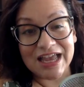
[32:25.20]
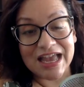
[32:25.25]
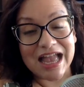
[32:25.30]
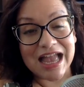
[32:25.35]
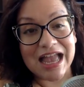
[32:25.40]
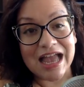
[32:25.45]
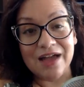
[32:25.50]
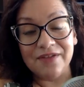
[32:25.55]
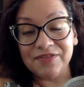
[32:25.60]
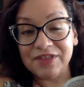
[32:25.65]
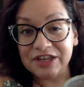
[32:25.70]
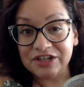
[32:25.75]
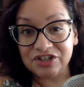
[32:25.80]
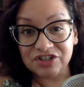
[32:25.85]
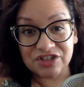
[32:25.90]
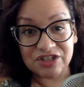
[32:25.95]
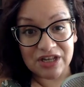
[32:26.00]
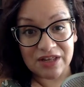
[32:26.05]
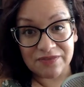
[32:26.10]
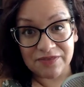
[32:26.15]
and they
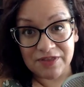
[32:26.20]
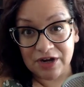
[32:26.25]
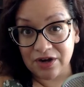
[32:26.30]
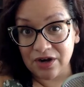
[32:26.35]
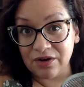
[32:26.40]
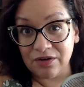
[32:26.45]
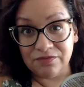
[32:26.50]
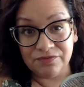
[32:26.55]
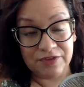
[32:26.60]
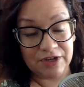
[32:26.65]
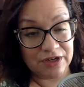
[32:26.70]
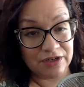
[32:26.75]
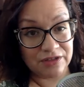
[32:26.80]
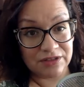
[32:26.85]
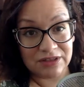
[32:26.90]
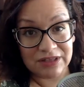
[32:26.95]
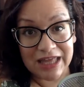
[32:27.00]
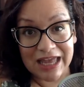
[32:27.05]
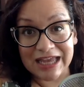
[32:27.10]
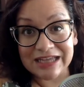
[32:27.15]
just, their
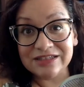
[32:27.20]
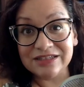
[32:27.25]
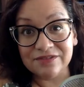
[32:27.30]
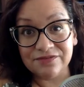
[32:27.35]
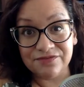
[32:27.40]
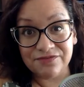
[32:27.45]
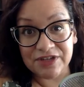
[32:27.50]
legs and